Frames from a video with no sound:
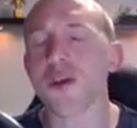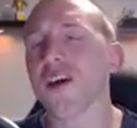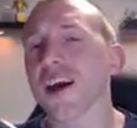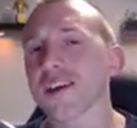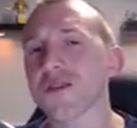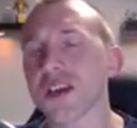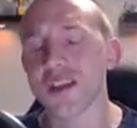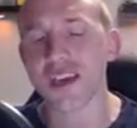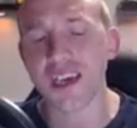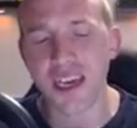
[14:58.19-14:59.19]
We've
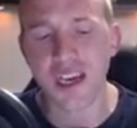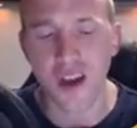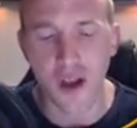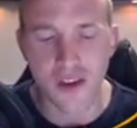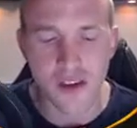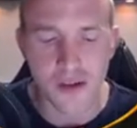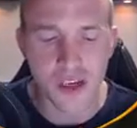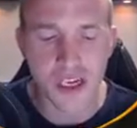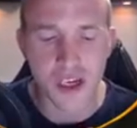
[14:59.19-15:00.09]
activated the Eagle Artillery,